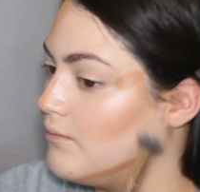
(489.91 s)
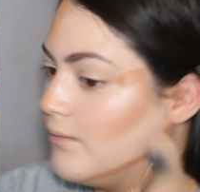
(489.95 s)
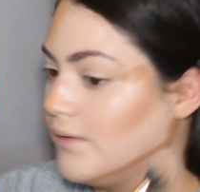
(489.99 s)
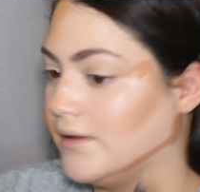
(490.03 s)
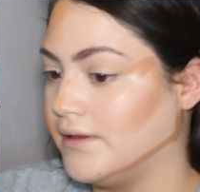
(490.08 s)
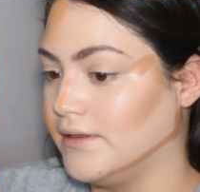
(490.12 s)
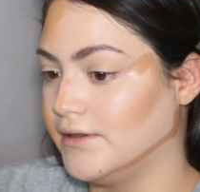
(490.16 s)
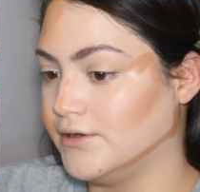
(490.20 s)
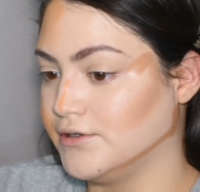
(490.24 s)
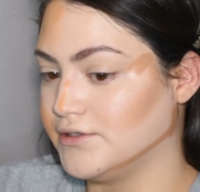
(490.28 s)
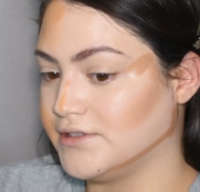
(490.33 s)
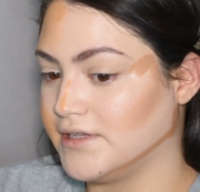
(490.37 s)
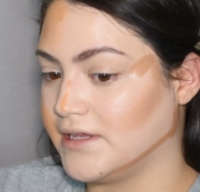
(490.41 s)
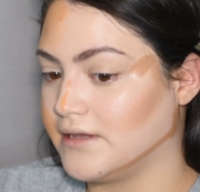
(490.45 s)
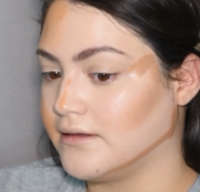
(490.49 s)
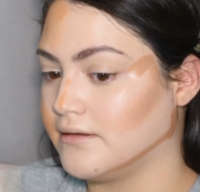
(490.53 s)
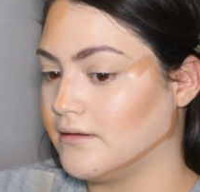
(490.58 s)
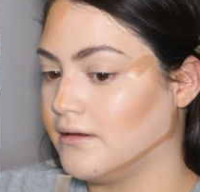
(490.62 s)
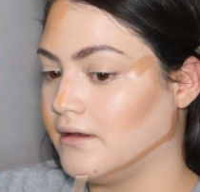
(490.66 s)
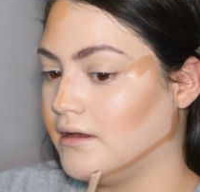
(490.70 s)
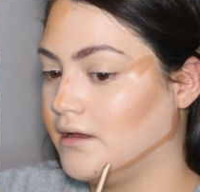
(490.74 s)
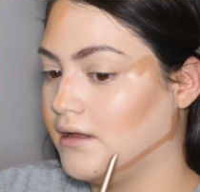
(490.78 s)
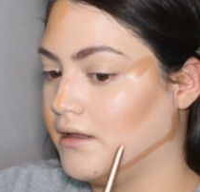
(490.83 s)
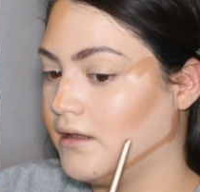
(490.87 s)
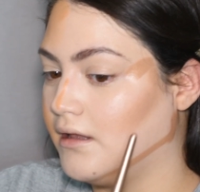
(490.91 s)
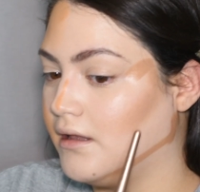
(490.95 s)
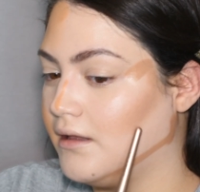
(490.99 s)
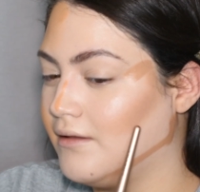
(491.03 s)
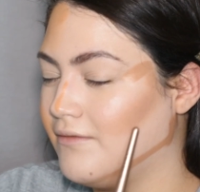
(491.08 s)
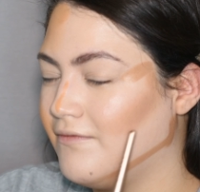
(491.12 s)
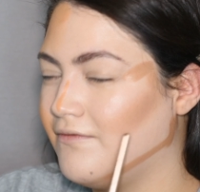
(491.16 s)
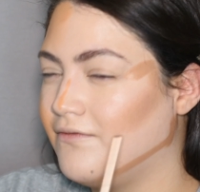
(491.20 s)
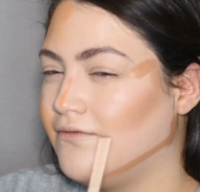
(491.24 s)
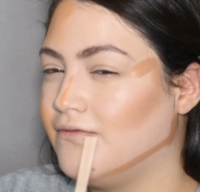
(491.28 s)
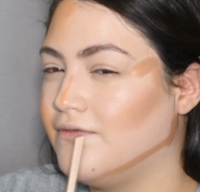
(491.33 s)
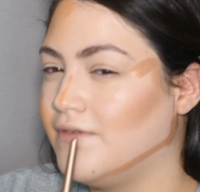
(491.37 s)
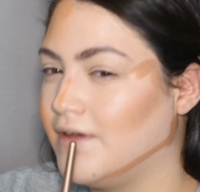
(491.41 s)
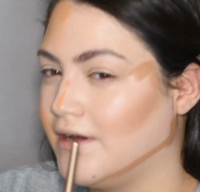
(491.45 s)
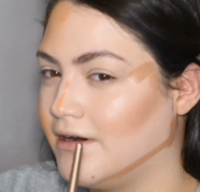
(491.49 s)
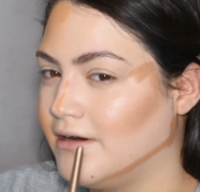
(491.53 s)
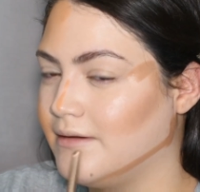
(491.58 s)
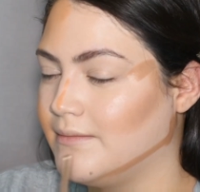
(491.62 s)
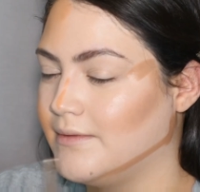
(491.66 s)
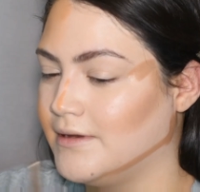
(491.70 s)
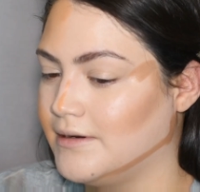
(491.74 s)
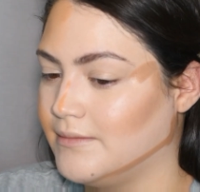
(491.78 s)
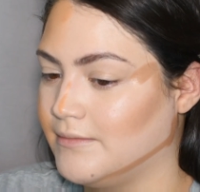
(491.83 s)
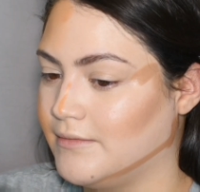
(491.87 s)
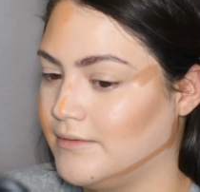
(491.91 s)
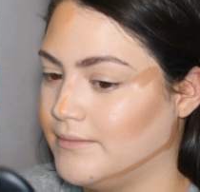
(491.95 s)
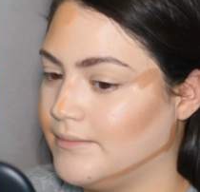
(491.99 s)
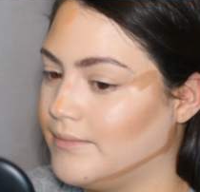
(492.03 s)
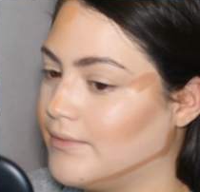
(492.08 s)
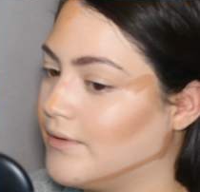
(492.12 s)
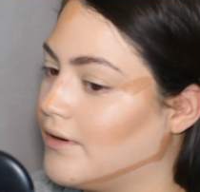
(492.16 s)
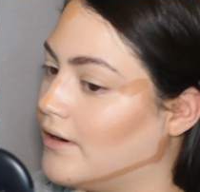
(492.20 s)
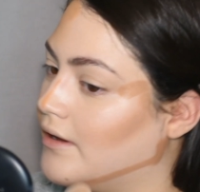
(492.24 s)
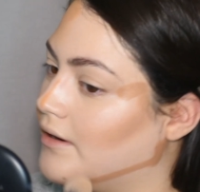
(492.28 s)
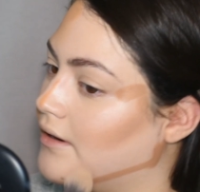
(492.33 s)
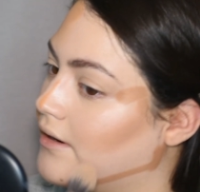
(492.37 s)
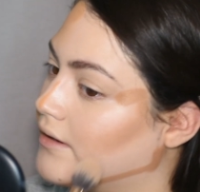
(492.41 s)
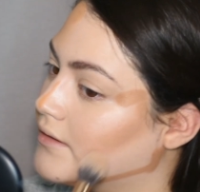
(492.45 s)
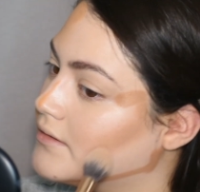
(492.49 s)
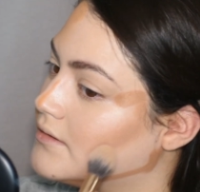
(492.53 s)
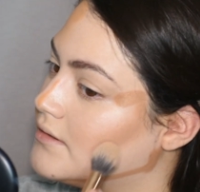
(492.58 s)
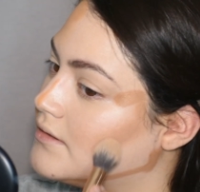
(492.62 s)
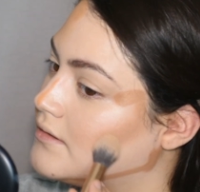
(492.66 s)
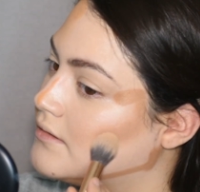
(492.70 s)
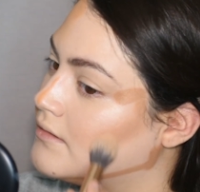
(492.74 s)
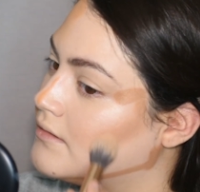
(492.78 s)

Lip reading: when there's like very minimal product.